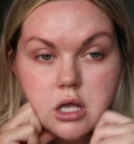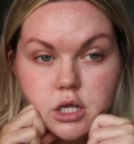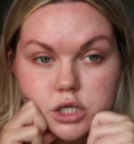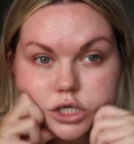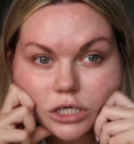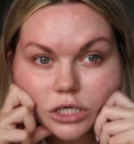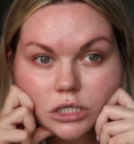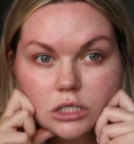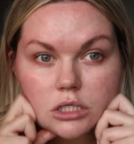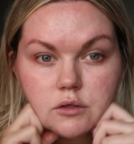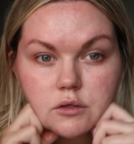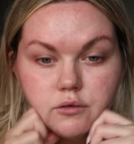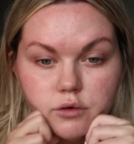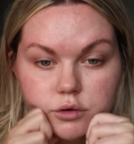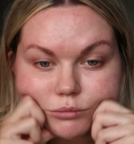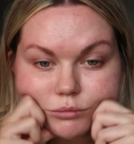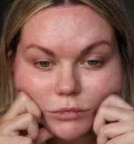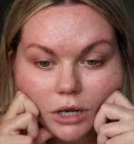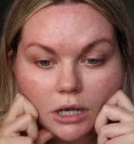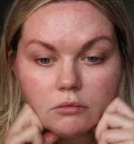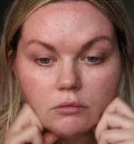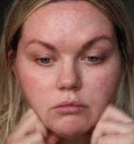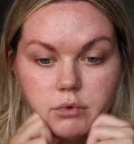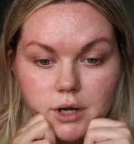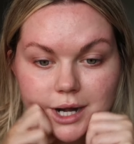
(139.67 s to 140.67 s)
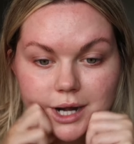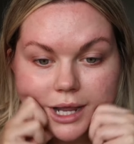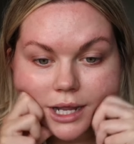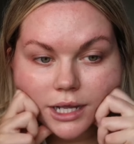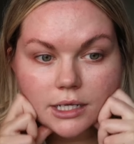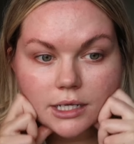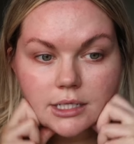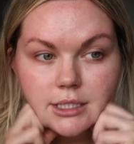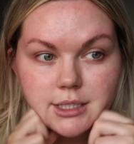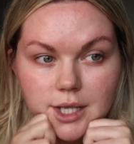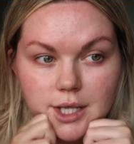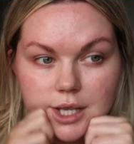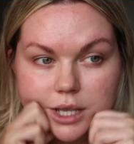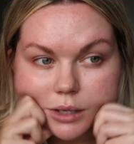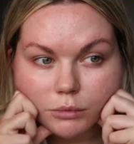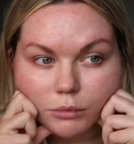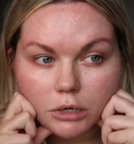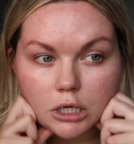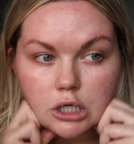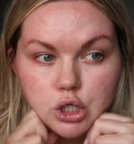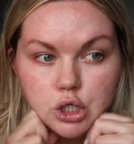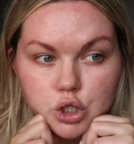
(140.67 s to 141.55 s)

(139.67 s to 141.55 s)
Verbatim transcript: just from like relaxing my